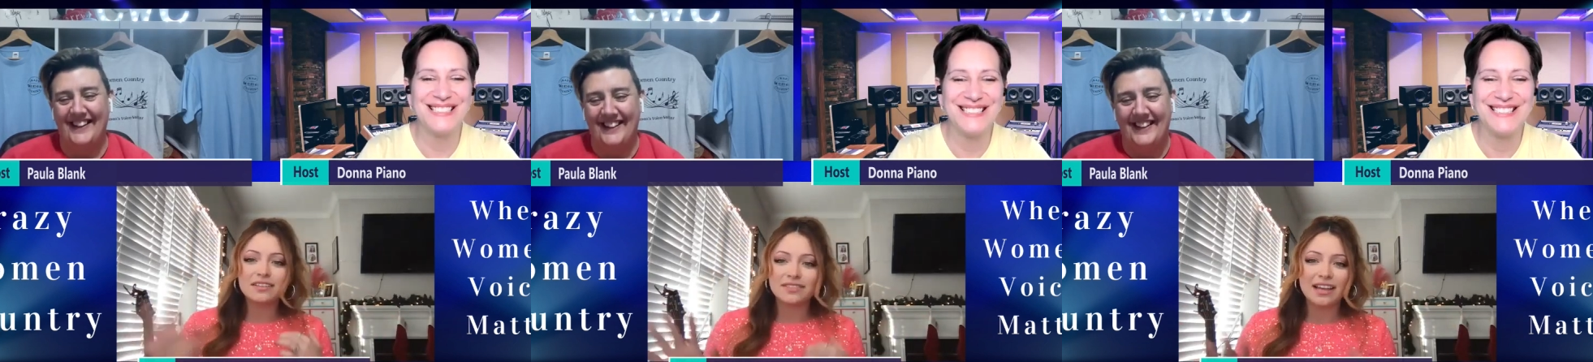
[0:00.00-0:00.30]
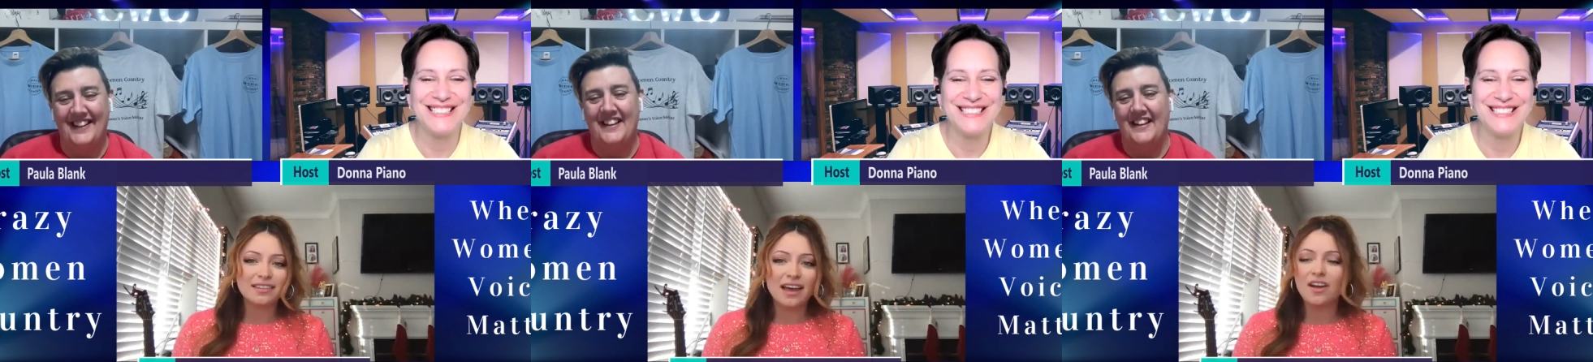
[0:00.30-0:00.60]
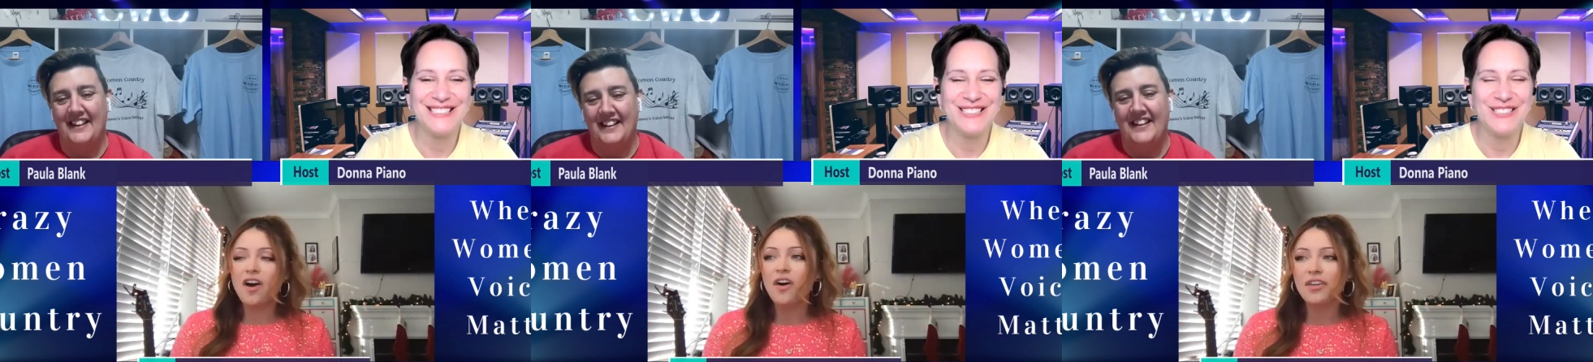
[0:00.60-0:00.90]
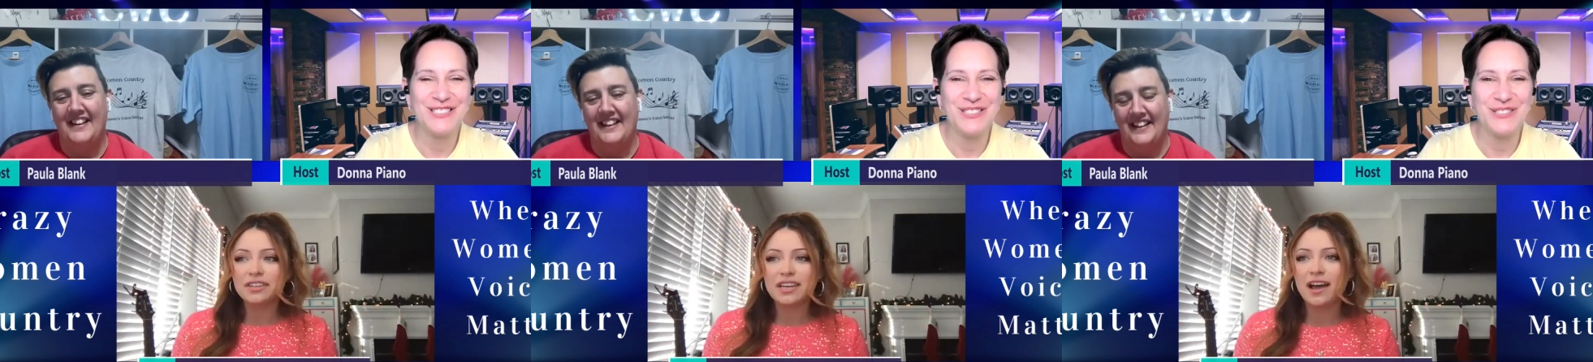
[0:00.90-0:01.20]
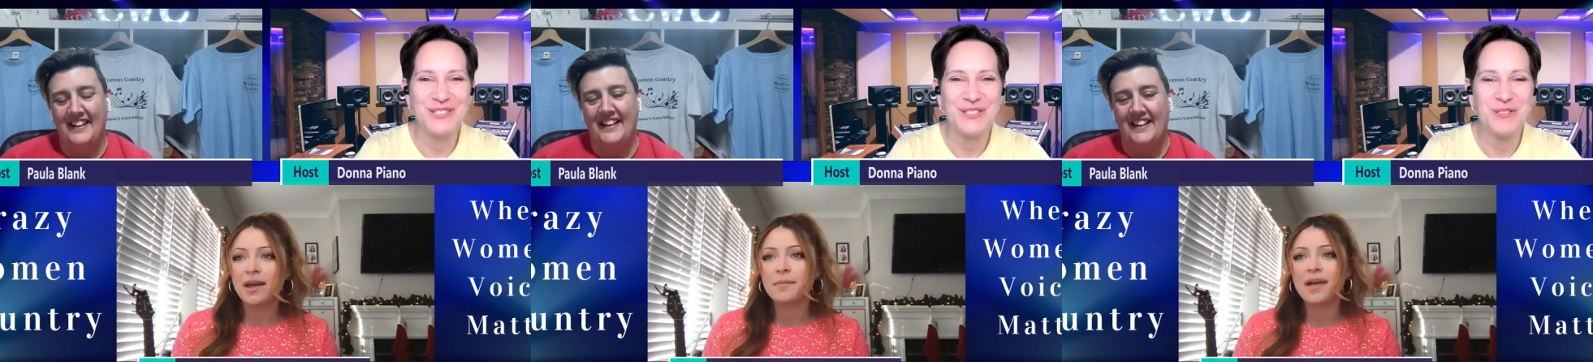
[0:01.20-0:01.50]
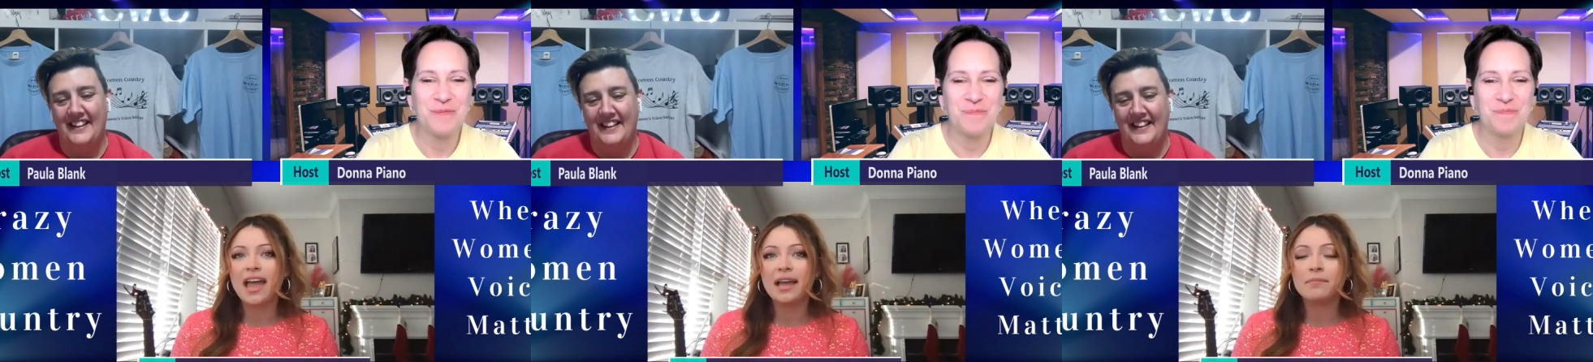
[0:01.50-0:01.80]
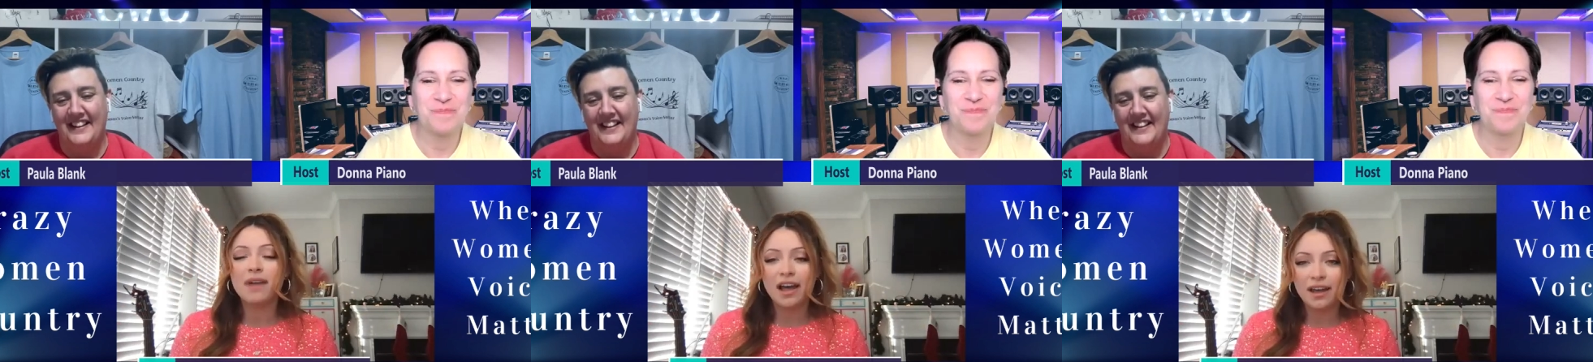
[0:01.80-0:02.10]
Speaker 1: like that all the time.
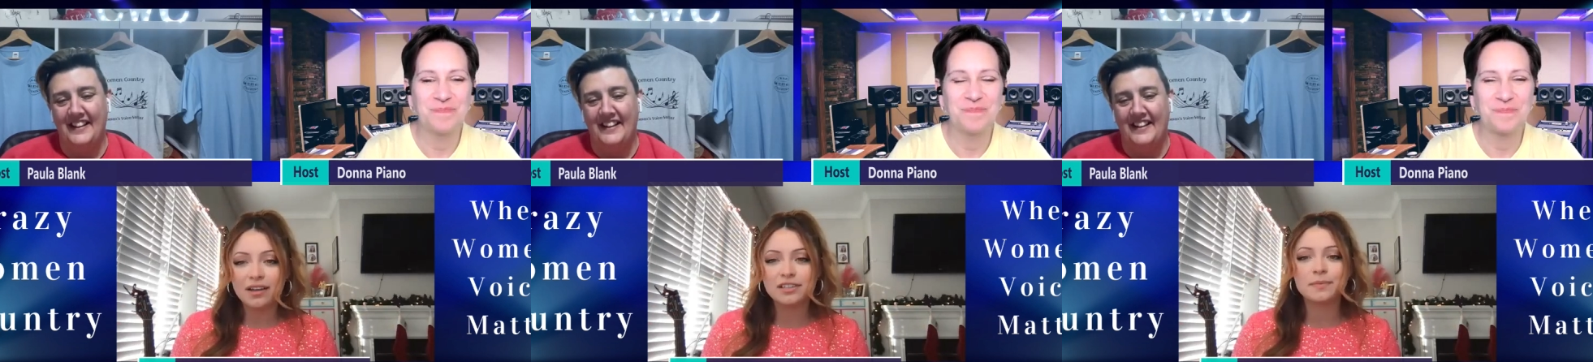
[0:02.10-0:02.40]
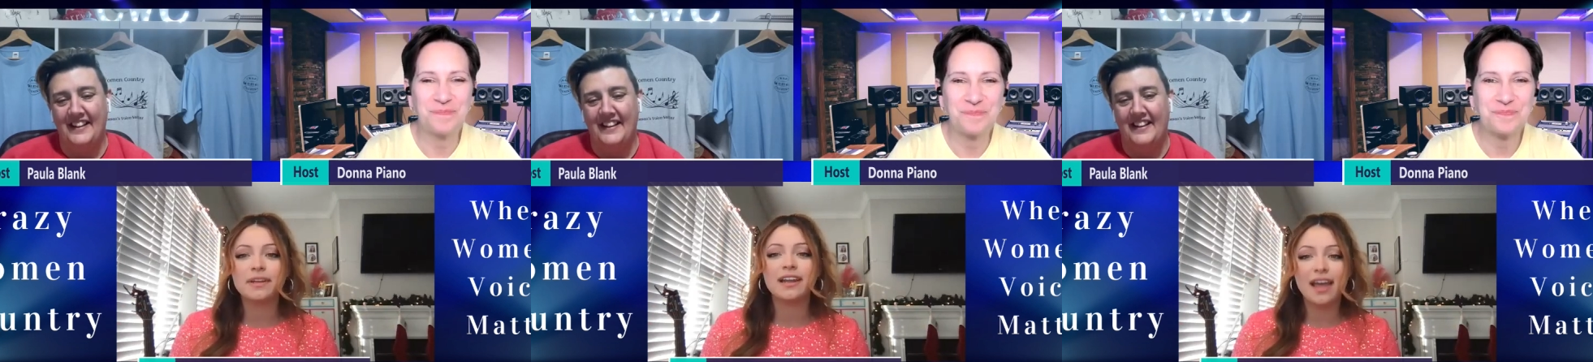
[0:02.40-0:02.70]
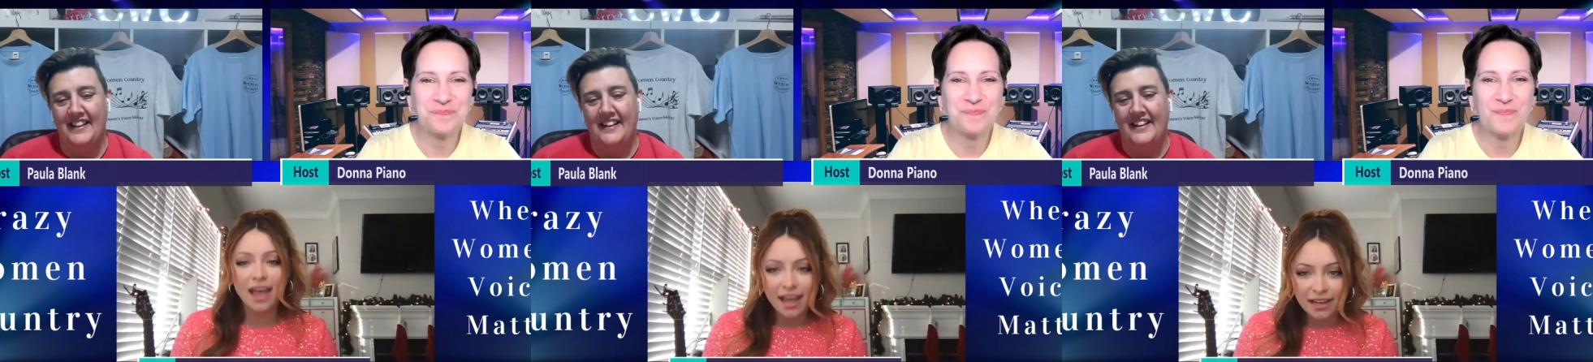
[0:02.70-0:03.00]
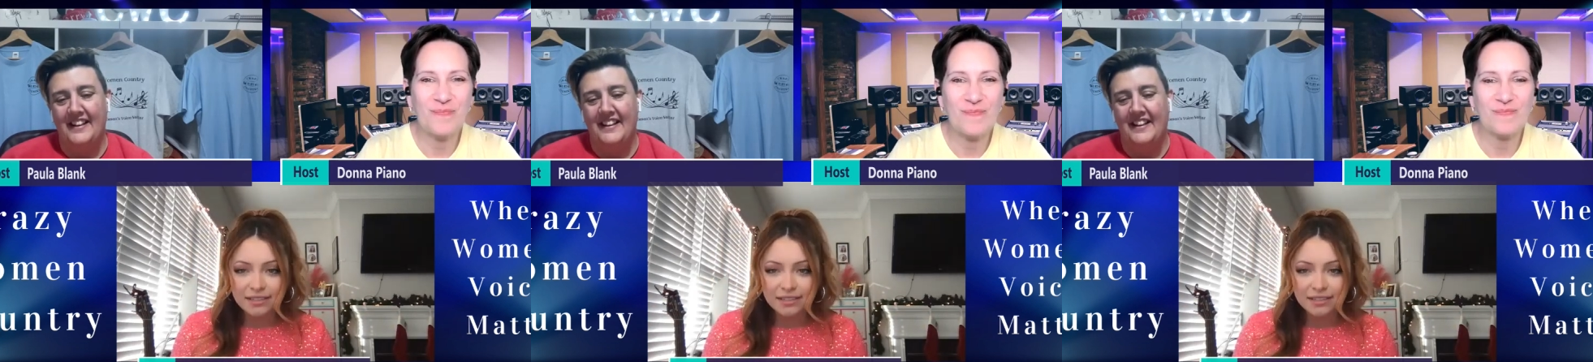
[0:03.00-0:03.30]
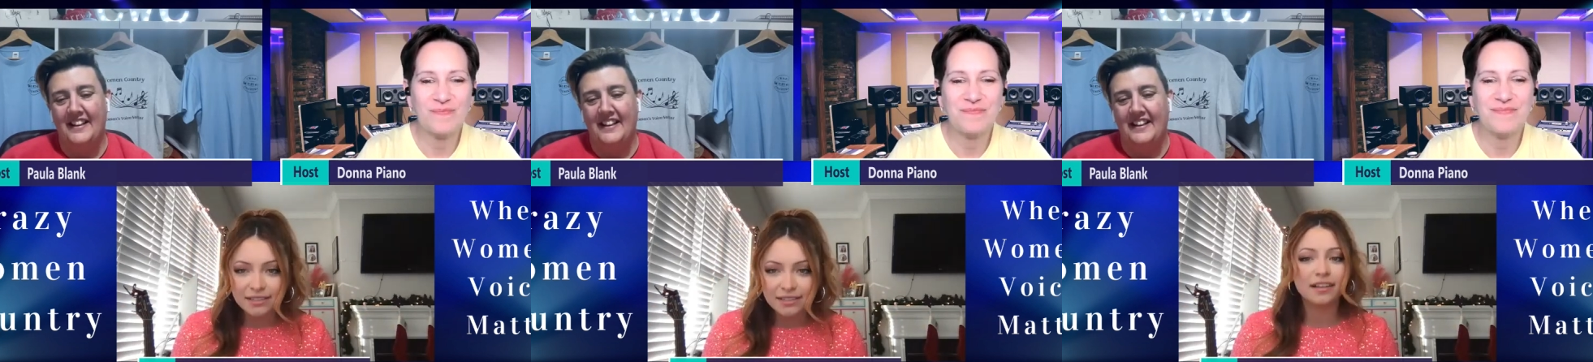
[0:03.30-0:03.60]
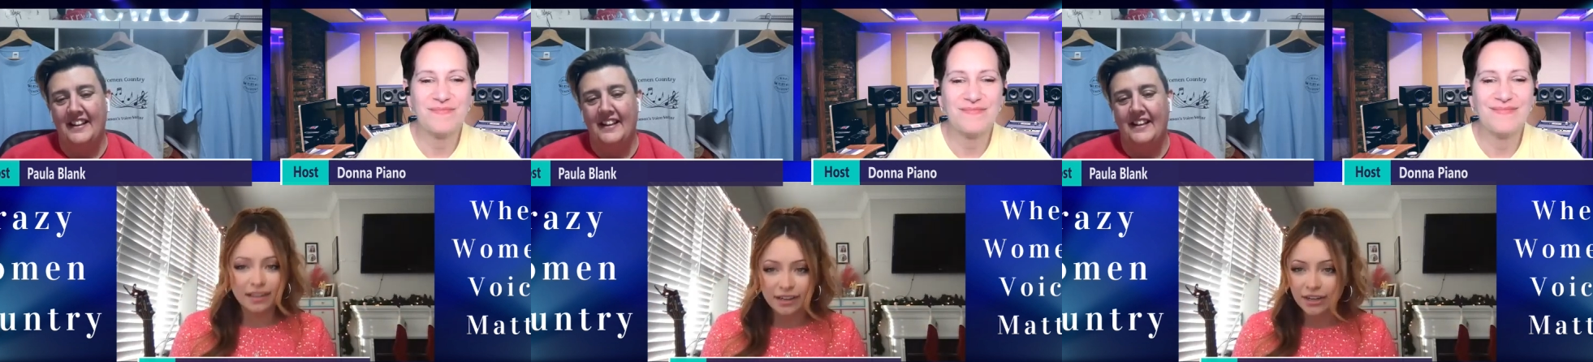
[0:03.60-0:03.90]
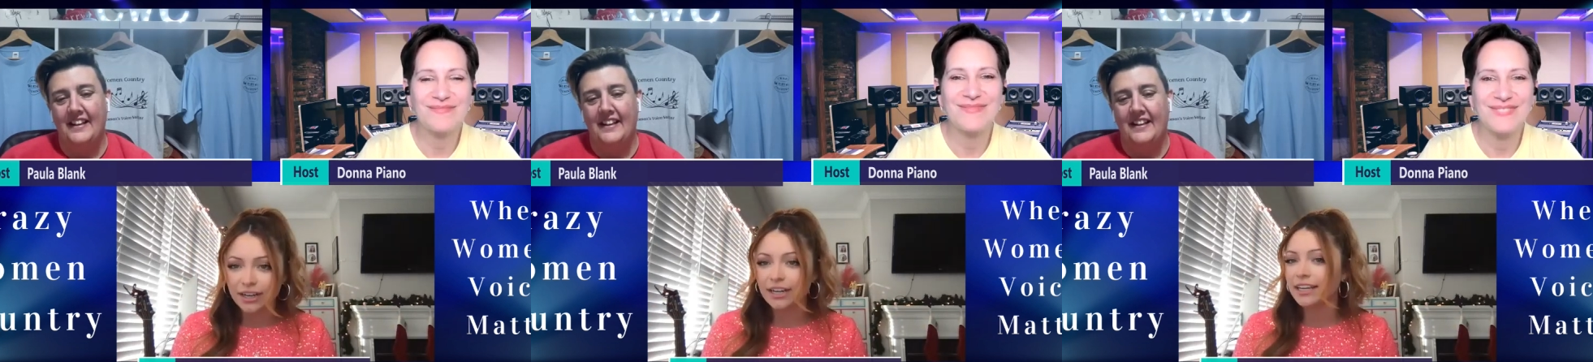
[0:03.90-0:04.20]
And my husband hates
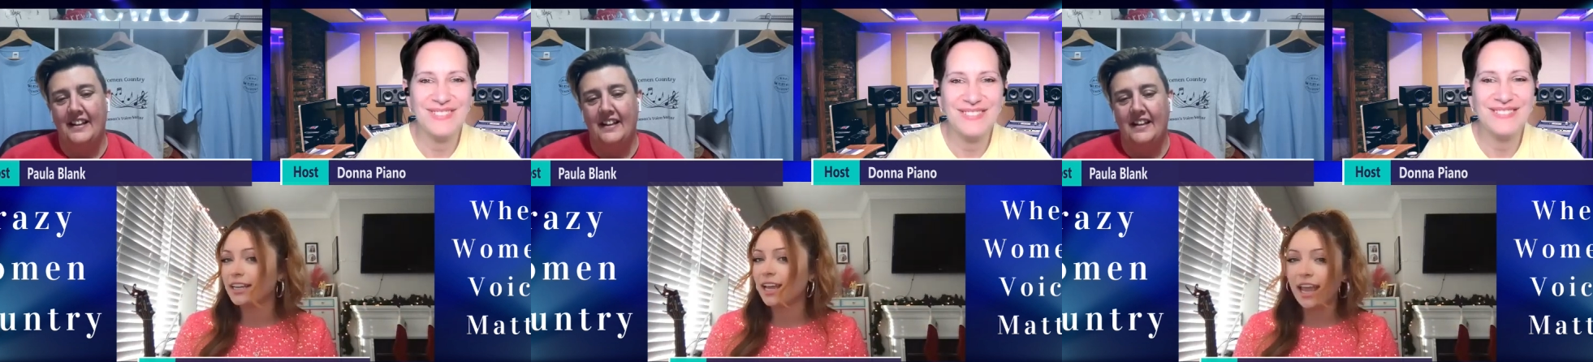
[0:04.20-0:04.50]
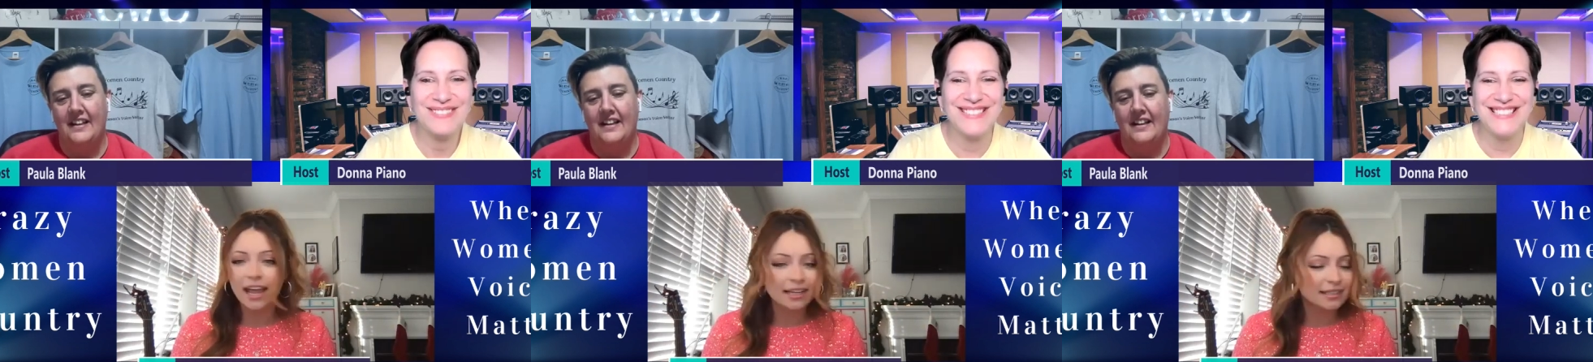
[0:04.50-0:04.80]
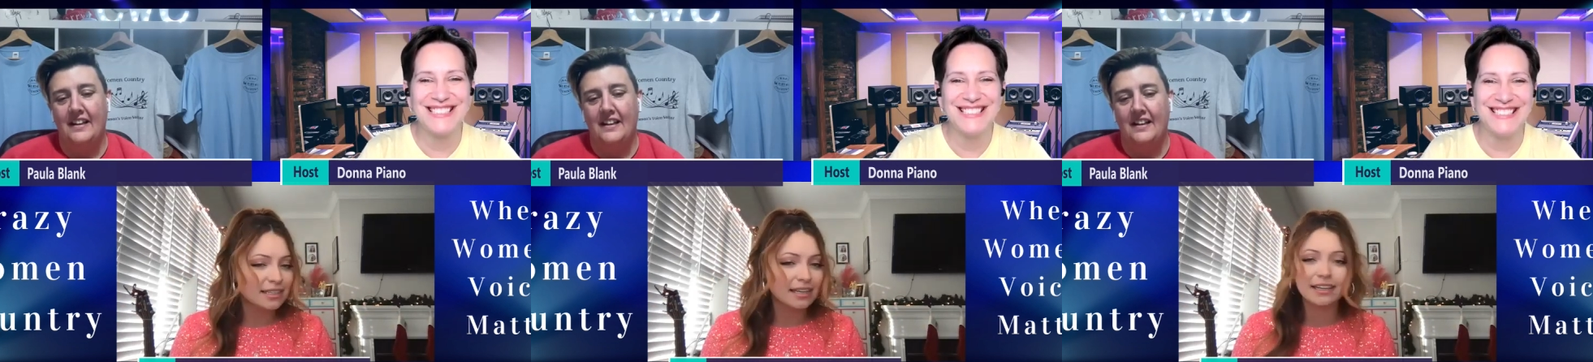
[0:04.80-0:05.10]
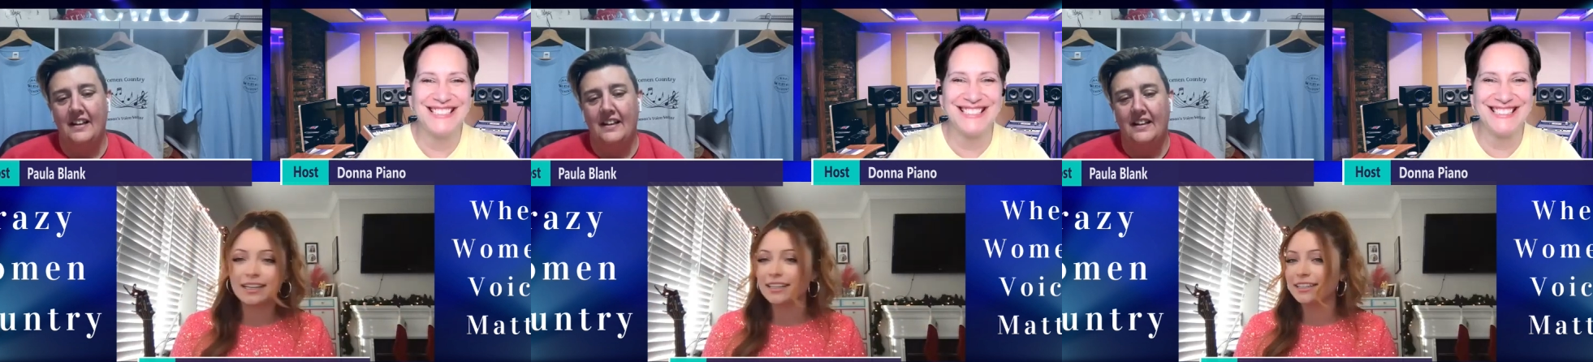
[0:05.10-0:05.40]
glitter. He hates it.